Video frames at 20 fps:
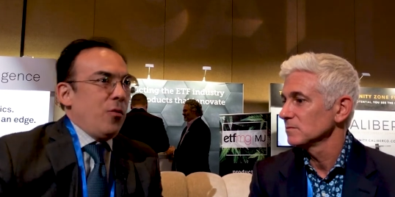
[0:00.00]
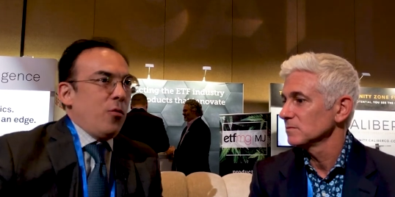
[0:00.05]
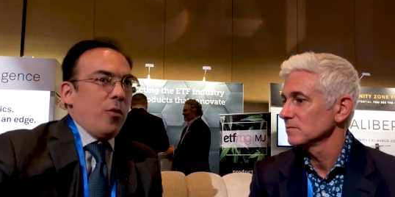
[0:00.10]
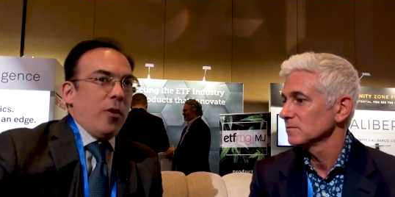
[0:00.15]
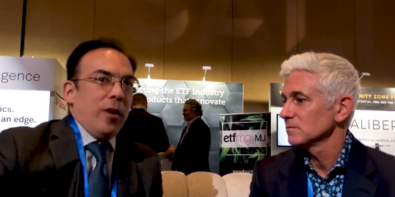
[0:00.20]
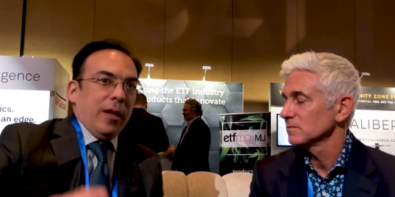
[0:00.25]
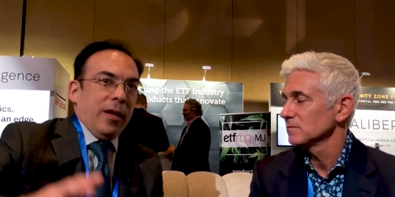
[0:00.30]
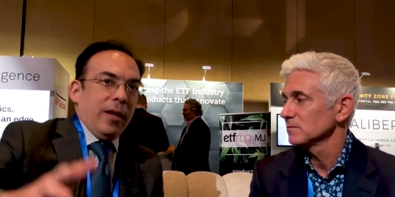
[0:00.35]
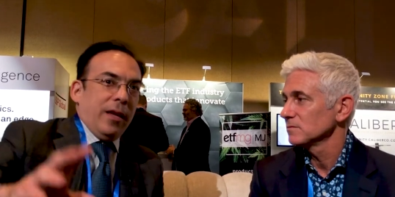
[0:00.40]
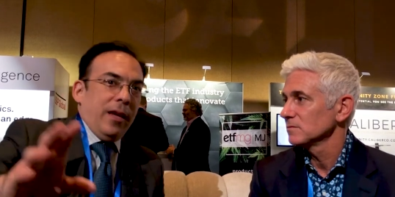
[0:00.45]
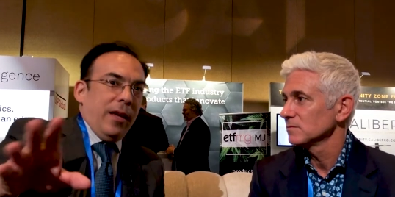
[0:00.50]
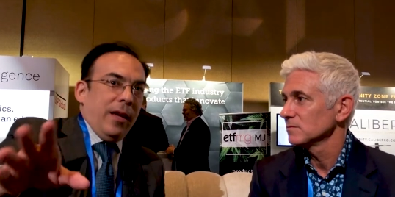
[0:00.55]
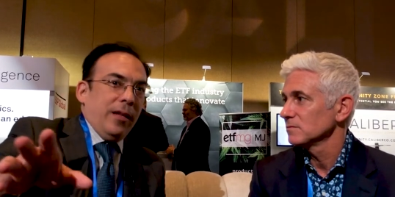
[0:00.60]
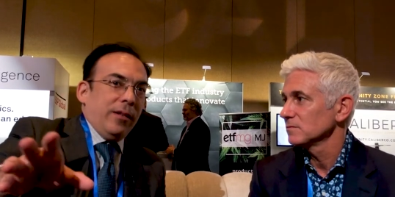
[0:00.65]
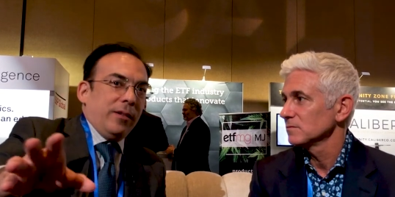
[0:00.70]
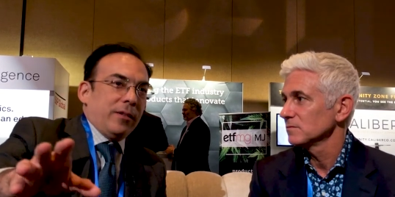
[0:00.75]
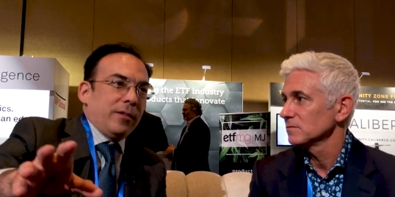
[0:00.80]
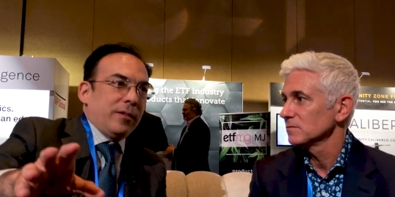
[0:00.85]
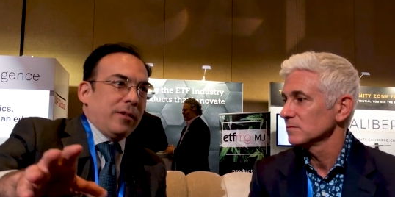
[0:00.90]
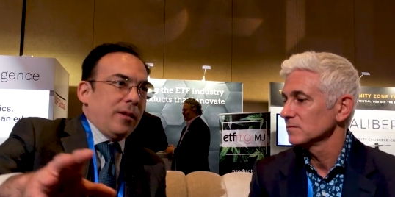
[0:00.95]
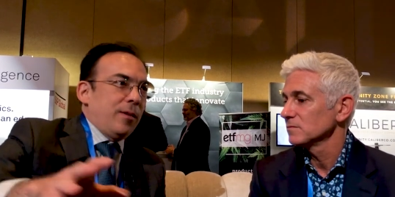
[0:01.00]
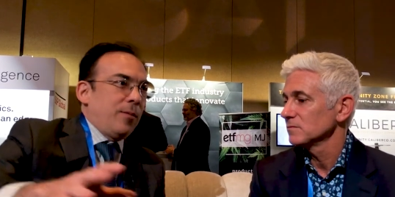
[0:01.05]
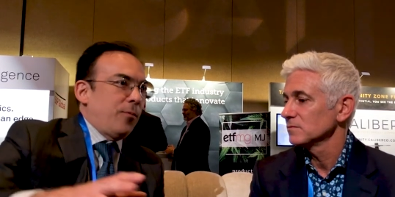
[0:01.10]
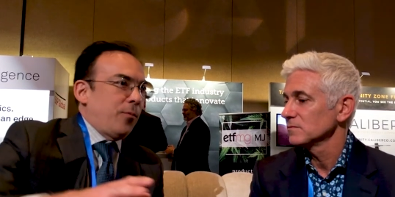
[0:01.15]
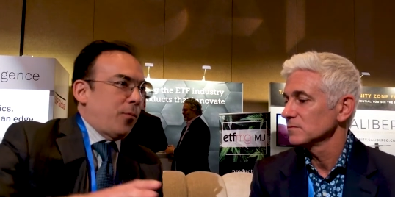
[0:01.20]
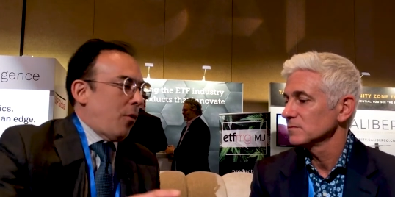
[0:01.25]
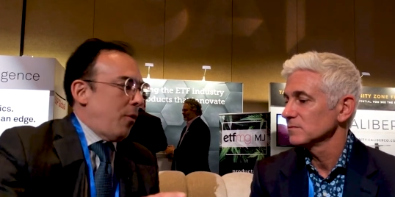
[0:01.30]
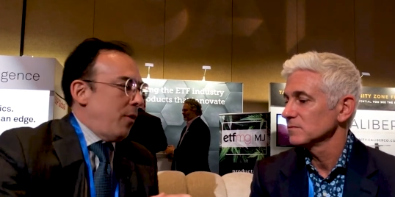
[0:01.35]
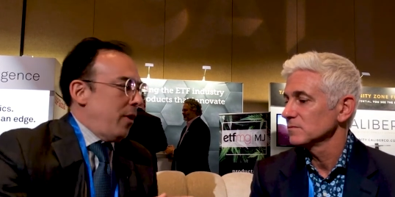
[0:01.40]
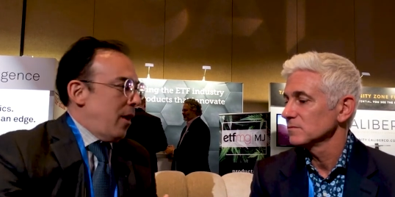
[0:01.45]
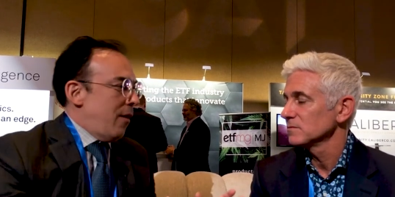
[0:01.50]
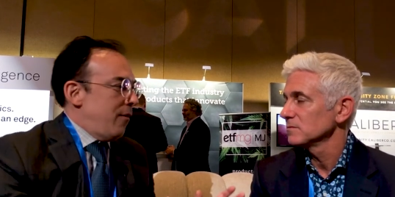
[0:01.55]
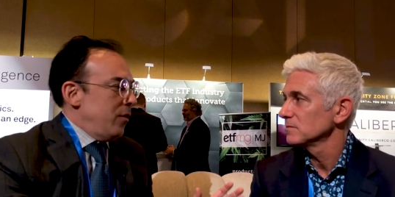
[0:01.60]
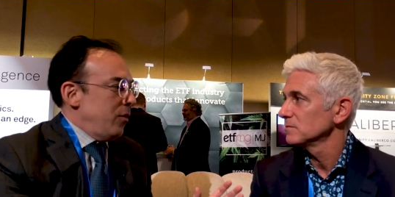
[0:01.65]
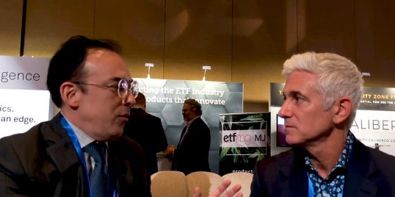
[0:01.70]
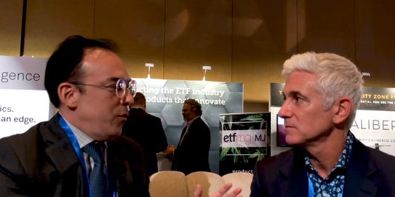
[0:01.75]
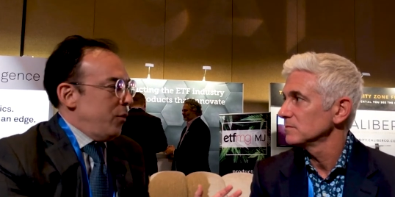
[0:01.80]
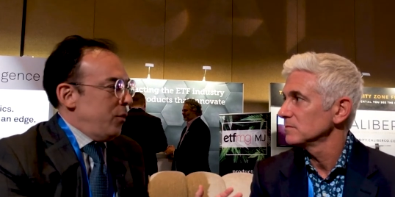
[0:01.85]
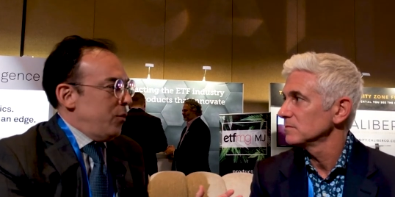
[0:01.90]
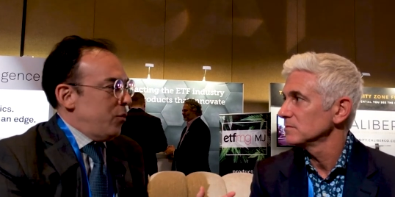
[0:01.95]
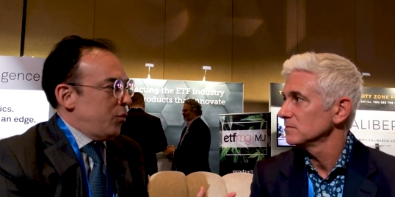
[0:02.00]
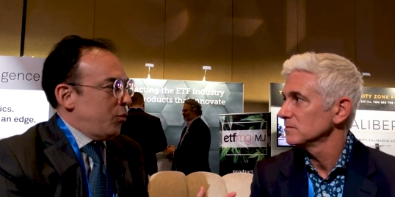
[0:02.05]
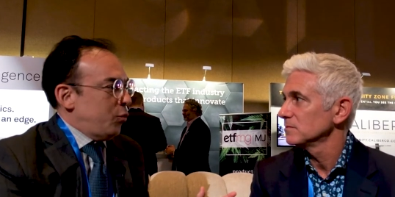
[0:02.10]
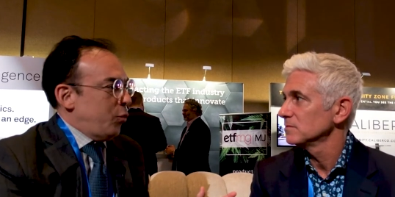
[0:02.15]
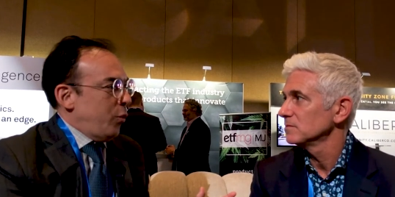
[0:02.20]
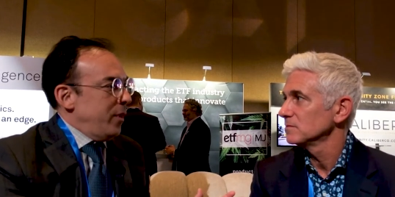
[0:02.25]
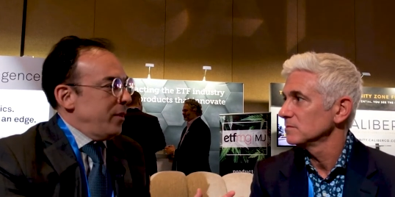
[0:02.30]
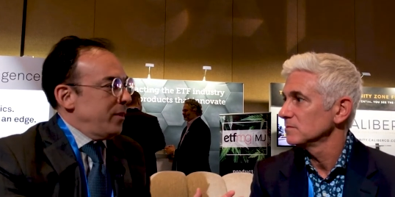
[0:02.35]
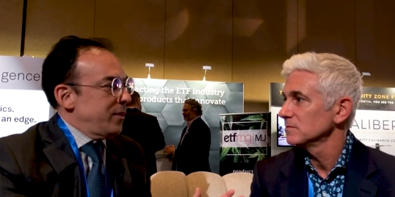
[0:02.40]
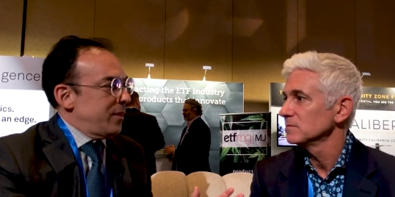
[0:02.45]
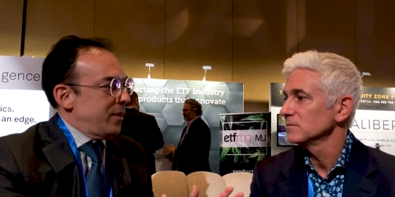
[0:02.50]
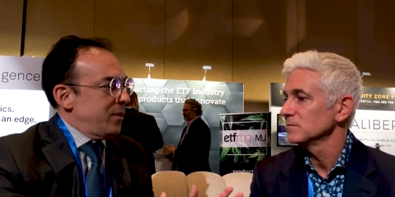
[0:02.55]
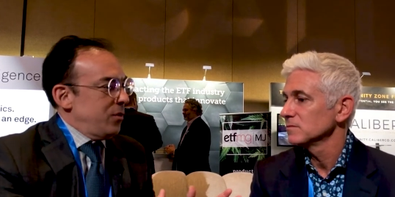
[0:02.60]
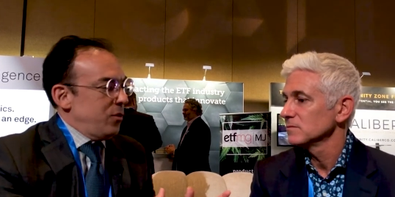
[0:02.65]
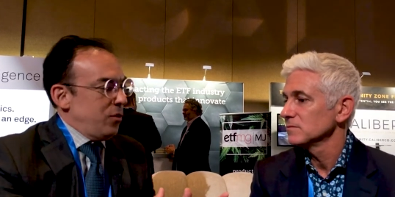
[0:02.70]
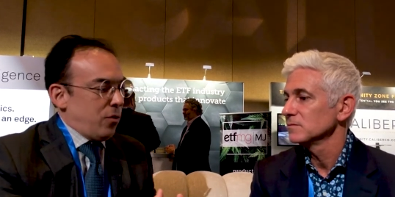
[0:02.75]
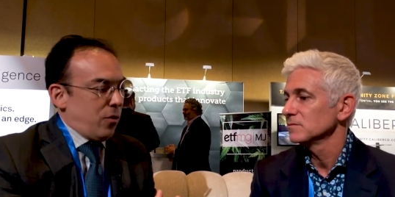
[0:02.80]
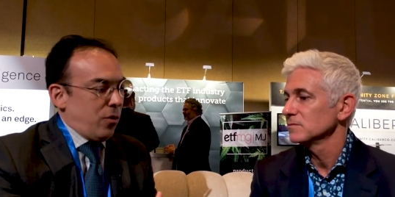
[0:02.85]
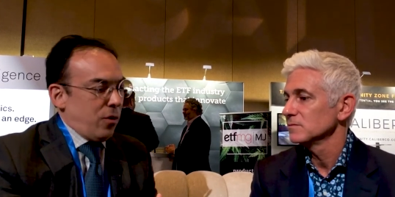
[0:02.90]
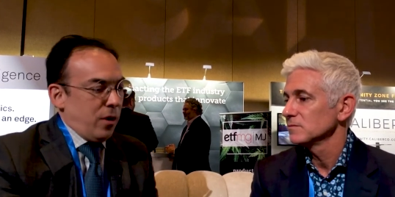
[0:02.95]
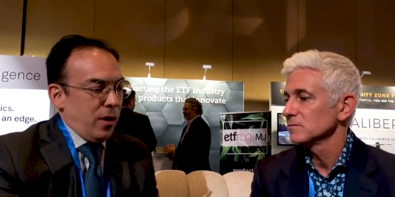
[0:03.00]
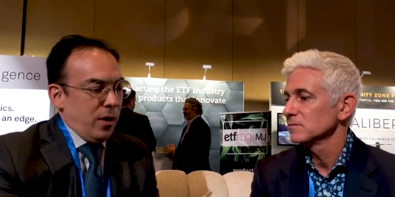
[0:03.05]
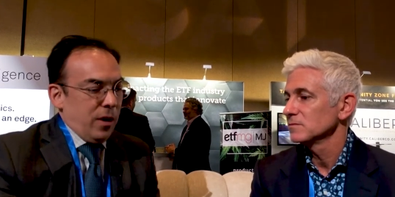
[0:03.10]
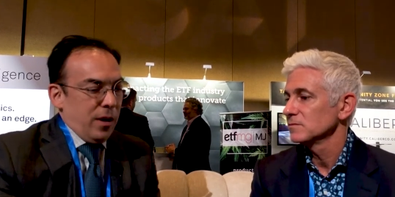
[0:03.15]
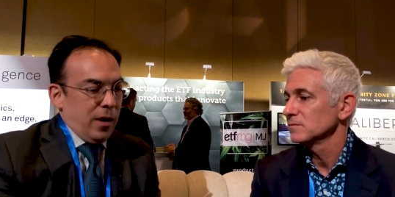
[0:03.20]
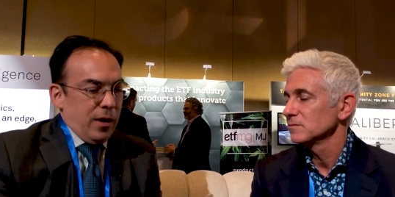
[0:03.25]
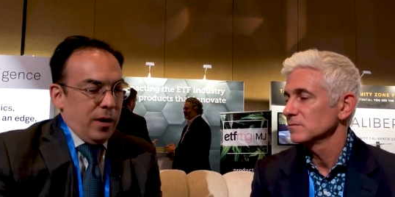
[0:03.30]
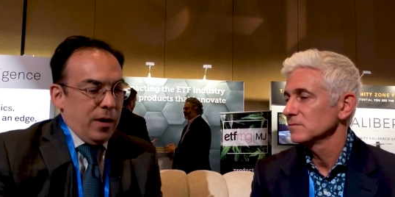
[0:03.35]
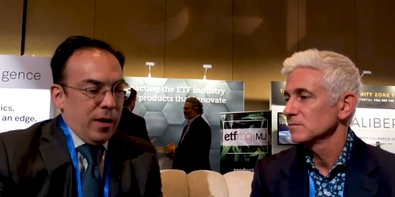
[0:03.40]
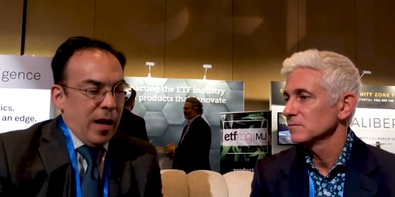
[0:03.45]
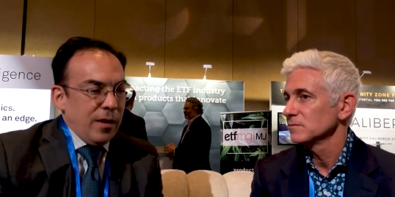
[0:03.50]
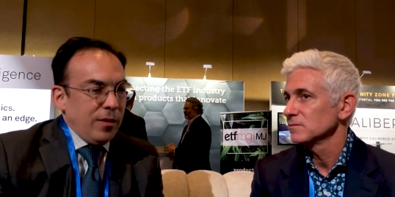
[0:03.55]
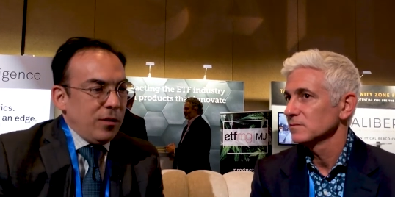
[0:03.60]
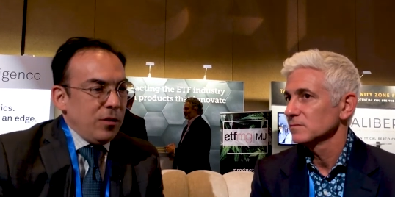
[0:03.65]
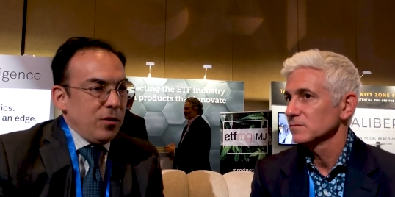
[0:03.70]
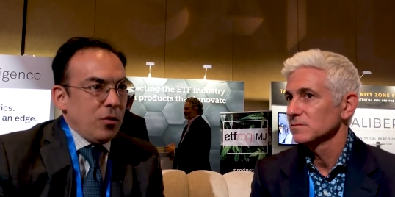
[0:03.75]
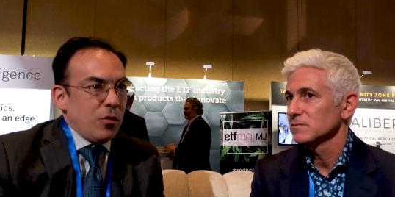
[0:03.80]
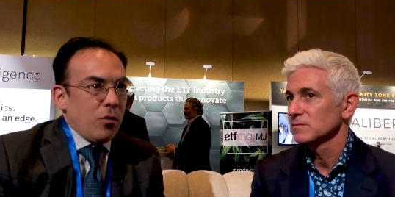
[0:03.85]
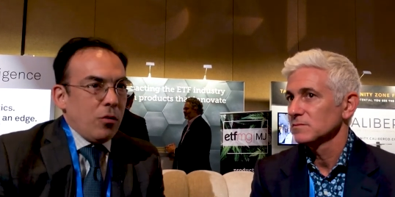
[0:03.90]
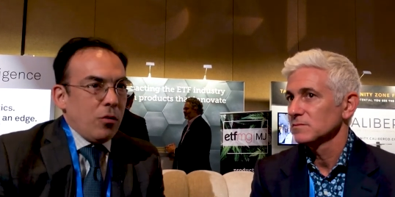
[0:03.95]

Speaker 1: where kids, and probably having with your twins and your 19 year